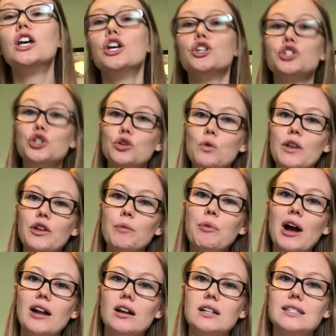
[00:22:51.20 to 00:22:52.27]
two other
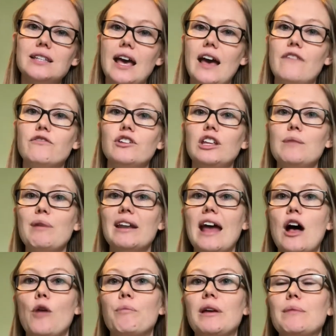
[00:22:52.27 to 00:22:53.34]
products that have really been
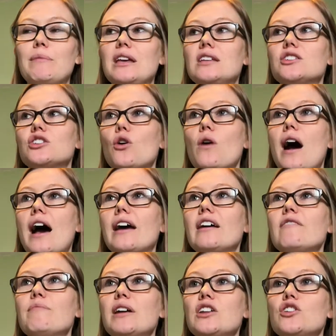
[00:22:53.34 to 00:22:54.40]
helping me. So I
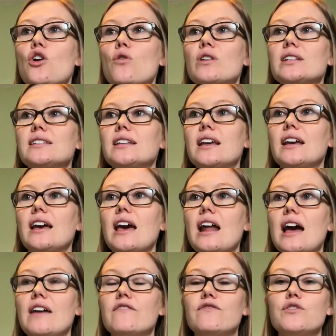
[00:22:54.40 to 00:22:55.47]
have been noticing, and
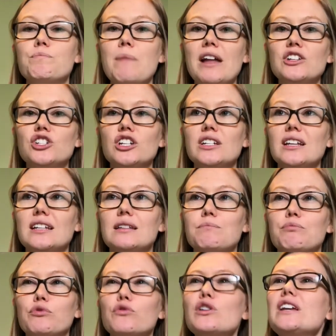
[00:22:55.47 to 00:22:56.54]
I've mentioned it
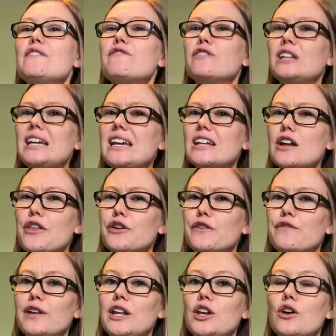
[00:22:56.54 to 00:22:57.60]
briefly in other
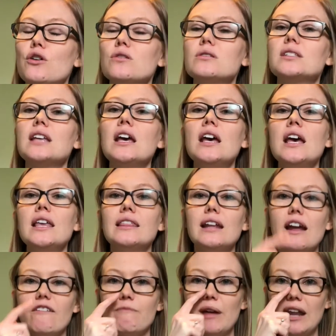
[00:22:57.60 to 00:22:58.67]
videos, that
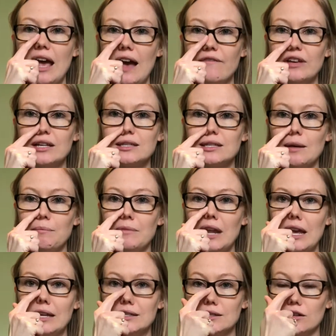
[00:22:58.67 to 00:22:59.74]
I've been having some
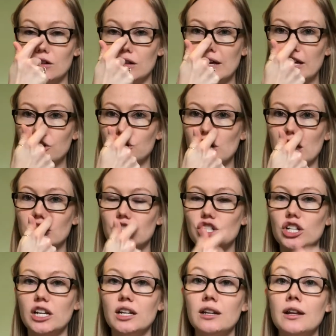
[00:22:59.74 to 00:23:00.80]
nasal
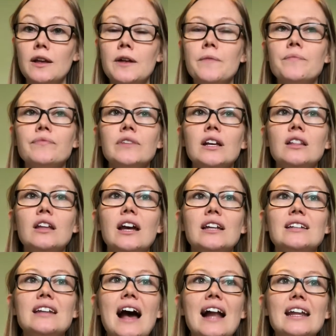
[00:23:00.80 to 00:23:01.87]
congestion. Like
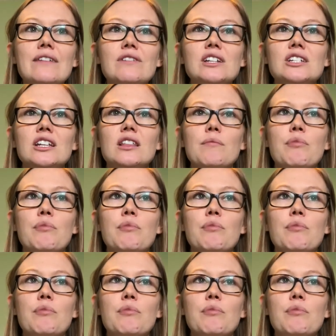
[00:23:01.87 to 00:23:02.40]
not even to the